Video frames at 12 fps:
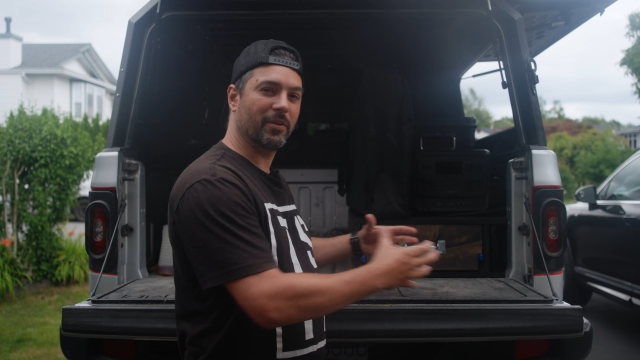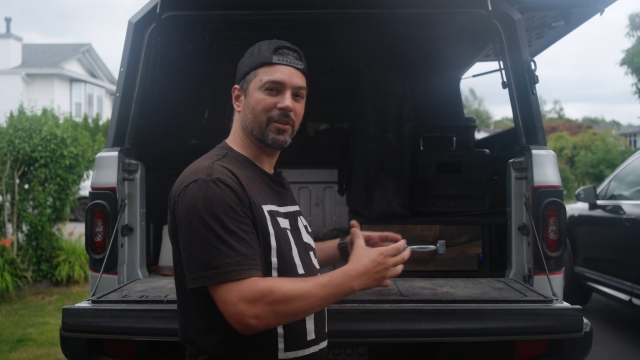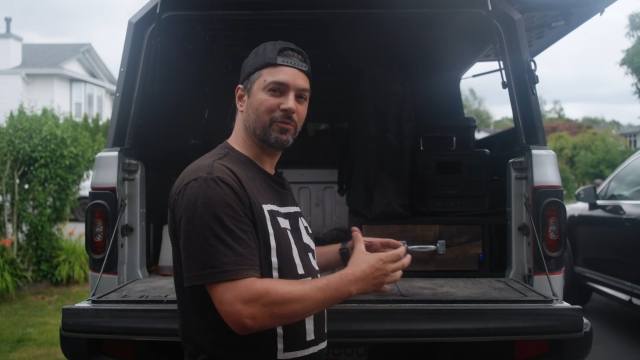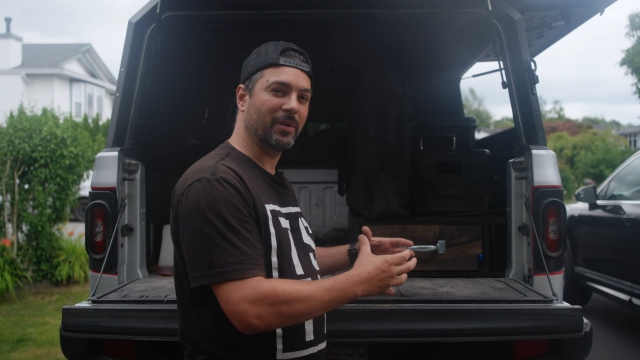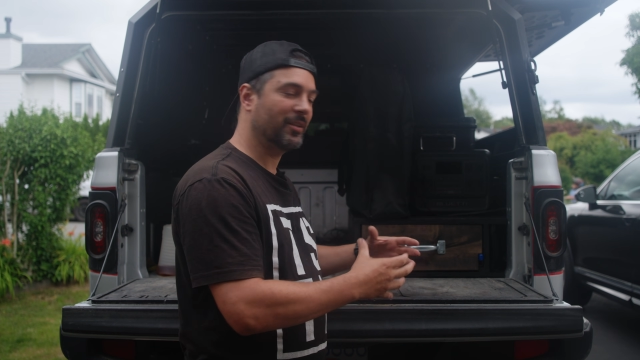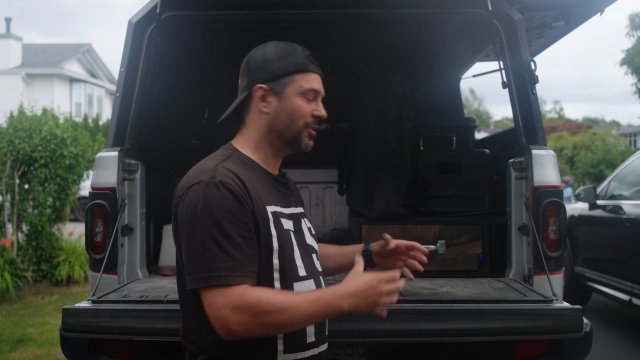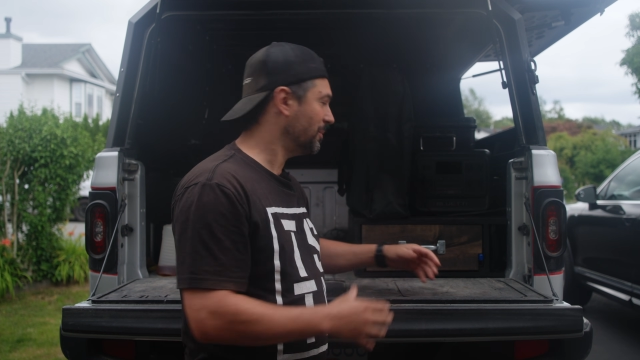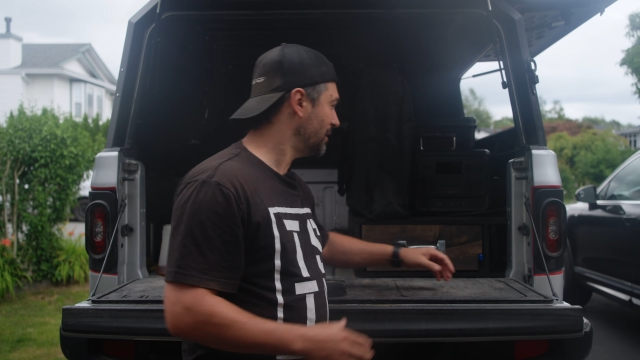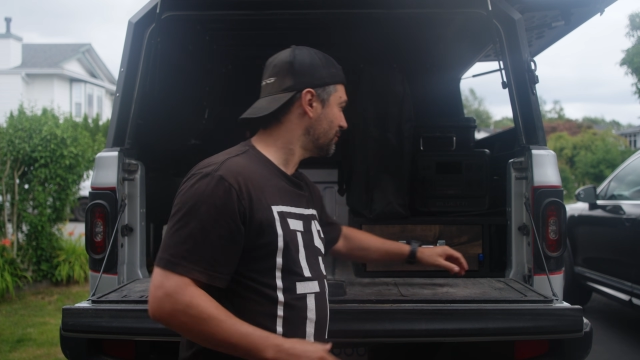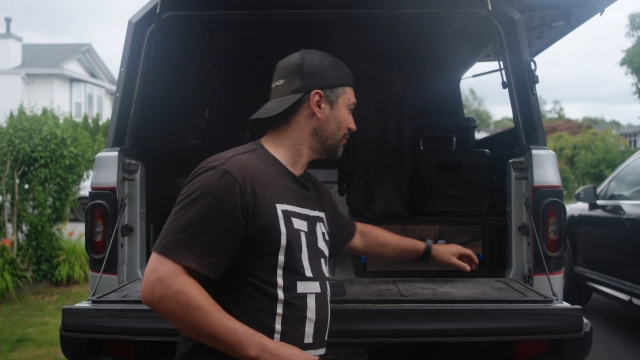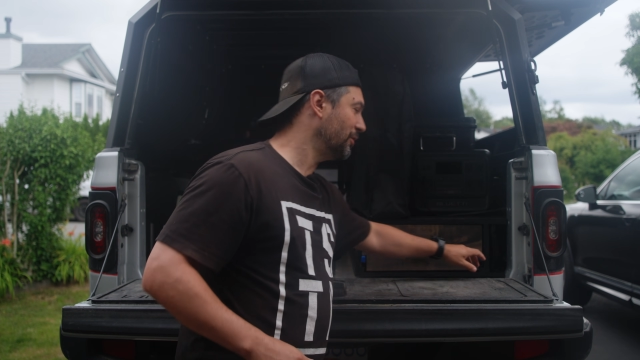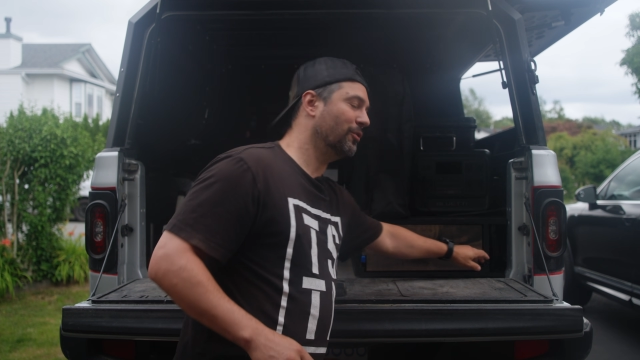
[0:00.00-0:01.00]
this way a little bit
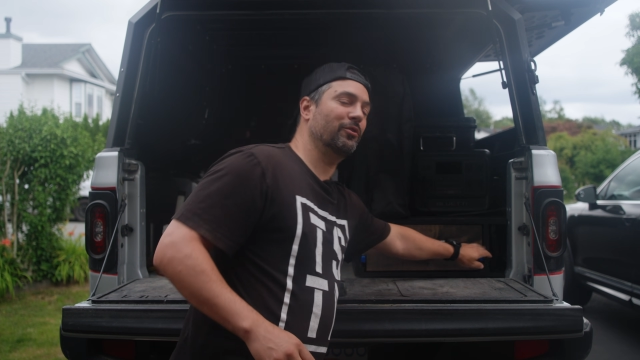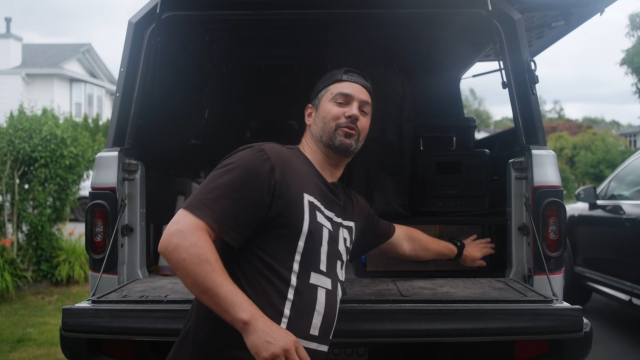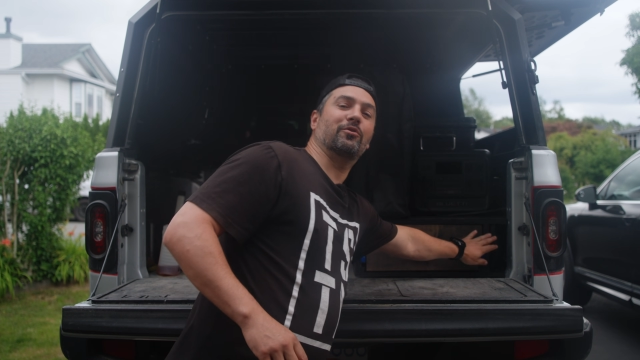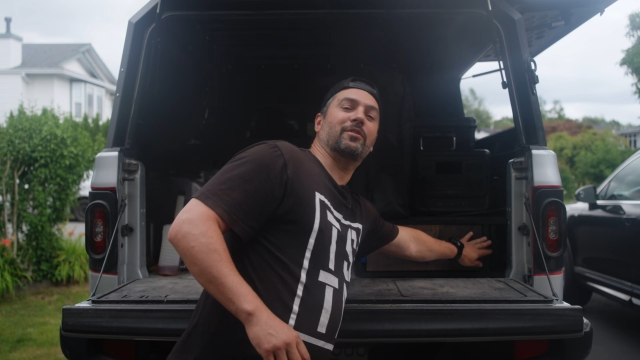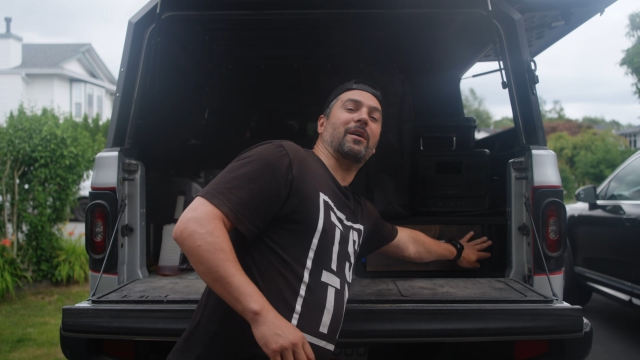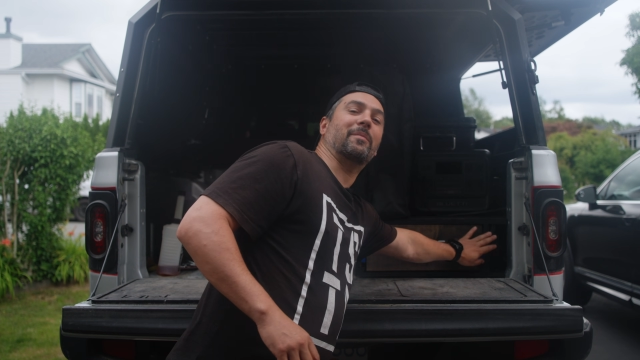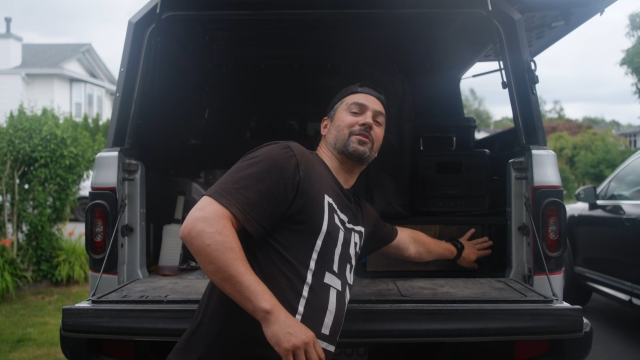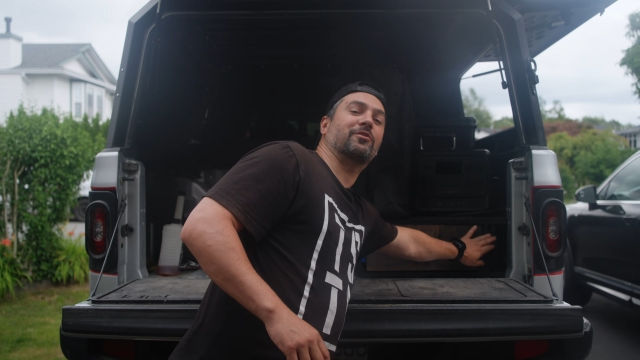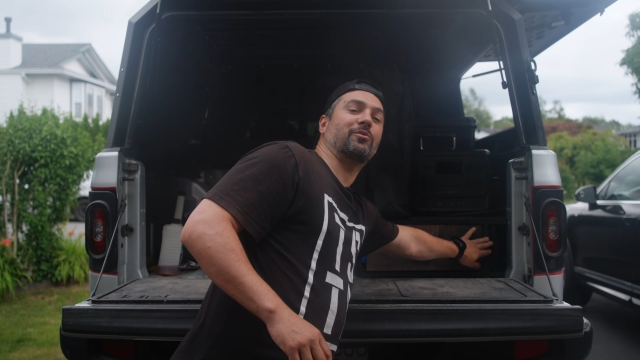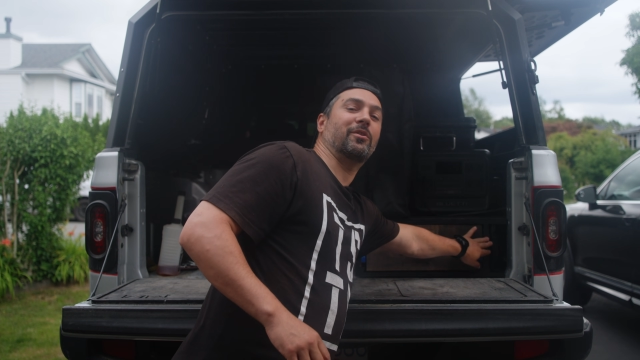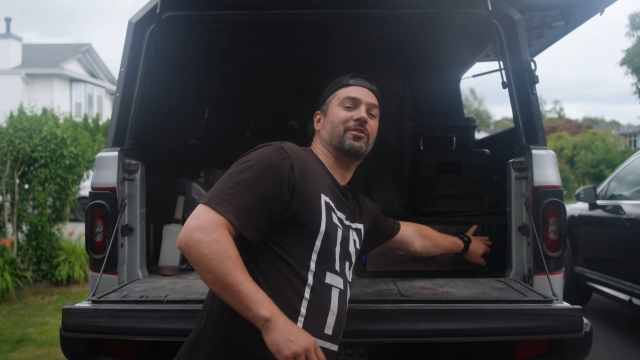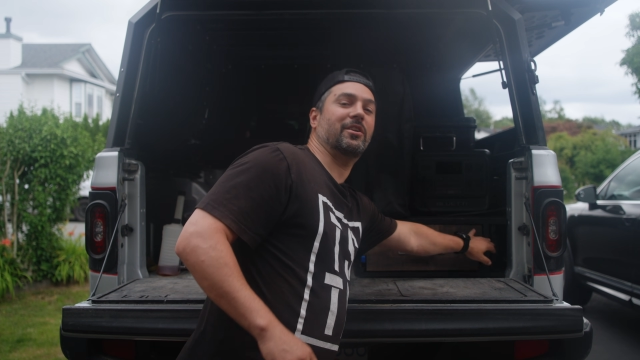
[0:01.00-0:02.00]
so you don't lose that much
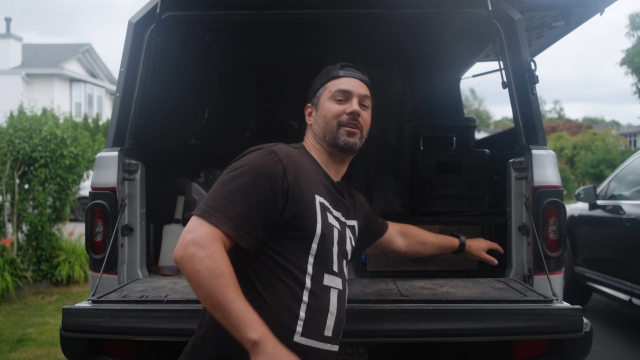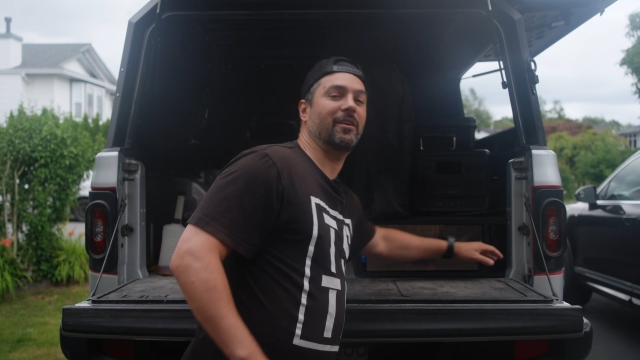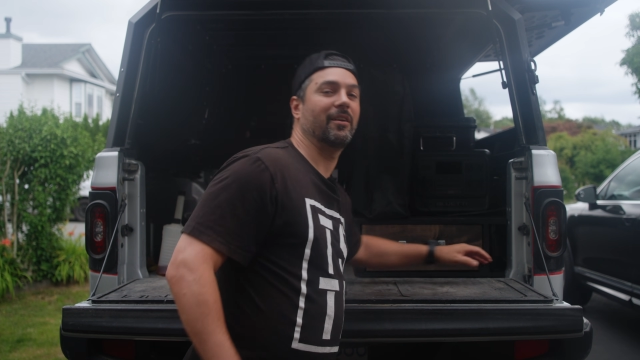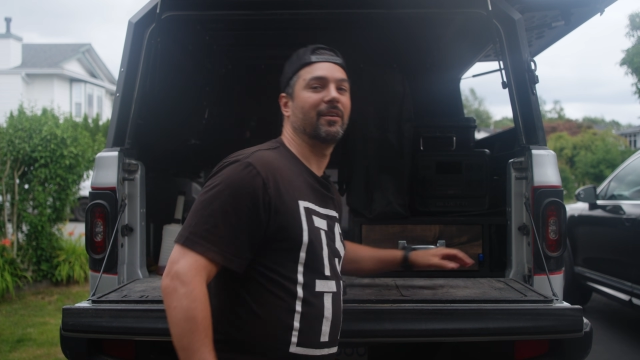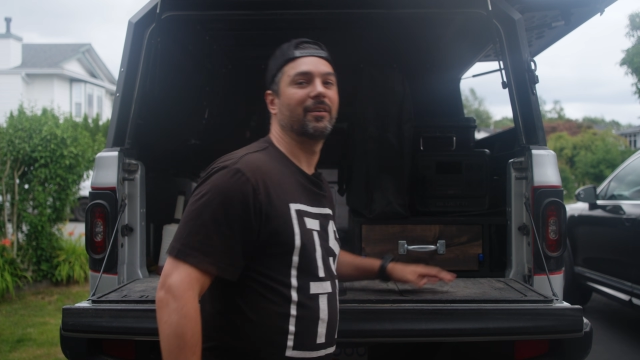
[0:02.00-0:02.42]
storage here.